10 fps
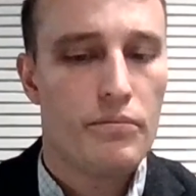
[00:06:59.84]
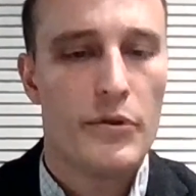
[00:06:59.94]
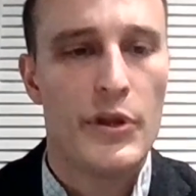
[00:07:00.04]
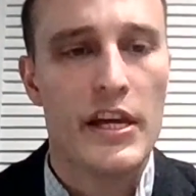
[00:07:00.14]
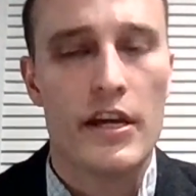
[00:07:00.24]

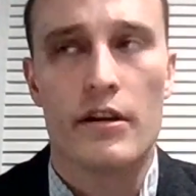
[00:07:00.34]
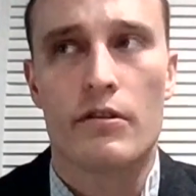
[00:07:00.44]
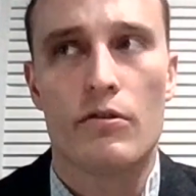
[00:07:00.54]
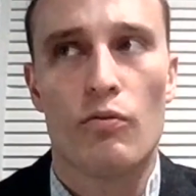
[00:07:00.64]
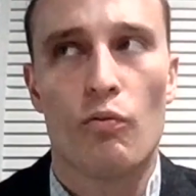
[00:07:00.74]
The
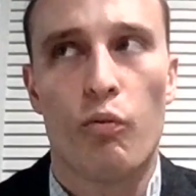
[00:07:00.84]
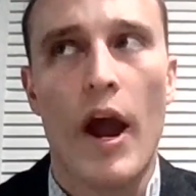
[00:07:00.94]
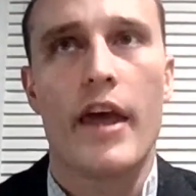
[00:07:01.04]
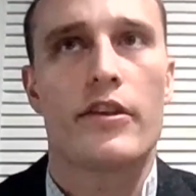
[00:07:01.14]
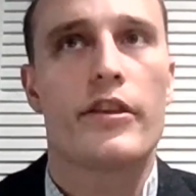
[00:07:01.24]

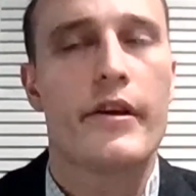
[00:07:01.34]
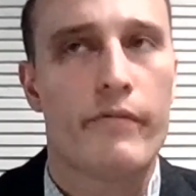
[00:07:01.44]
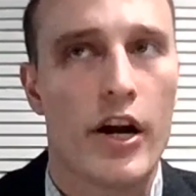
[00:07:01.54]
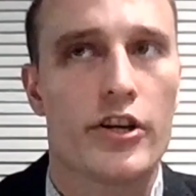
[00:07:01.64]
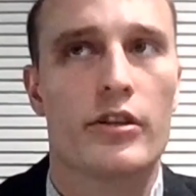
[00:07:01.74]
way that the
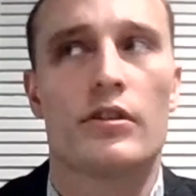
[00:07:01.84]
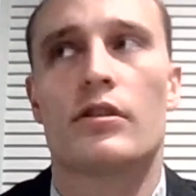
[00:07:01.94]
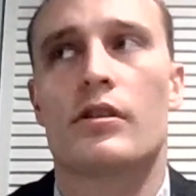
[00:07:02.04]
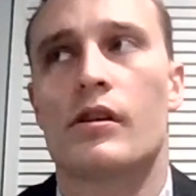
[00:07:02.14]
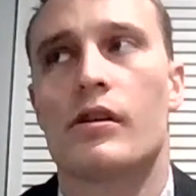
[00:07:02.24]

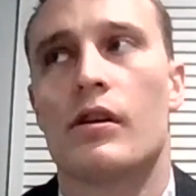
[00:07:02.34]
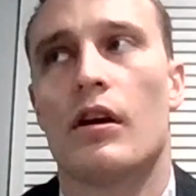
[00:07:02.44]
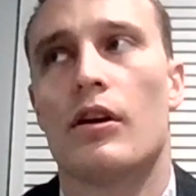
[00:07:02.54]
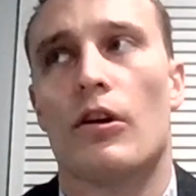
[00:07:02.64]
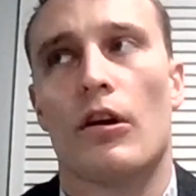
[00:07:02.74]
Russians
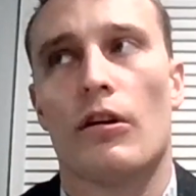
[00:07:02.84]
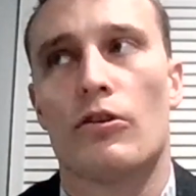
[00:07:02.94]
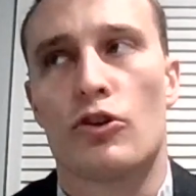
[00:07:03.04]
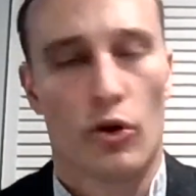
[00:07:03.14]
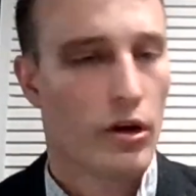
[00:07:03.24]

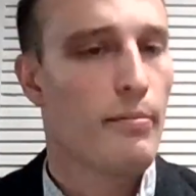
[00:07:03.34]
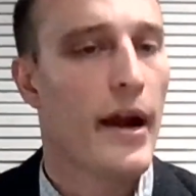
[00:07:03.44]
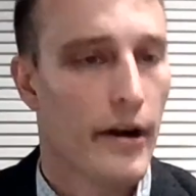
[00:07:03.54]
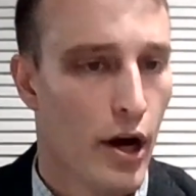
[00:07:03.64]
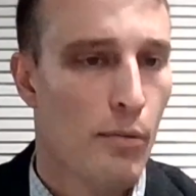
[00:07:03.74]
took
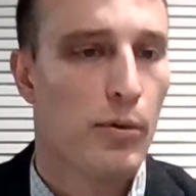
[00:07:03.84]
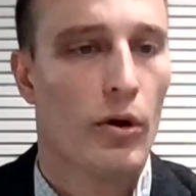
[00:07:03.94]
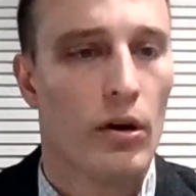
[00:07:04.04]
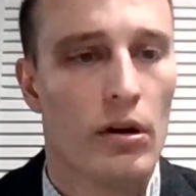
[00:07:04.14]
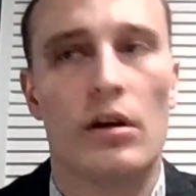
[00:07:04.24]

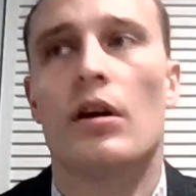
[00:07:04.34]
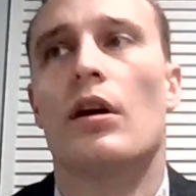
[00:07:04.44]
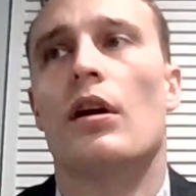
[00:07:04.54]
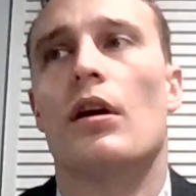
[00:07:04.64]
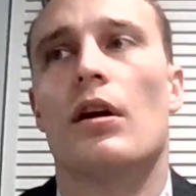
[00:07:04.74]
Mariupol,
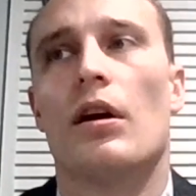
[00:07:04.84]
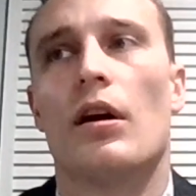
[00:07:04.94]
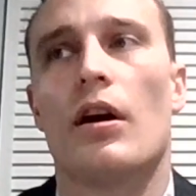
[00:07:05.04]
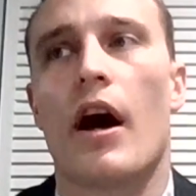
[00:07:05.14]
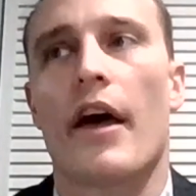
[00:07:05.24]

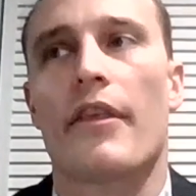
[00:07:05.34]
I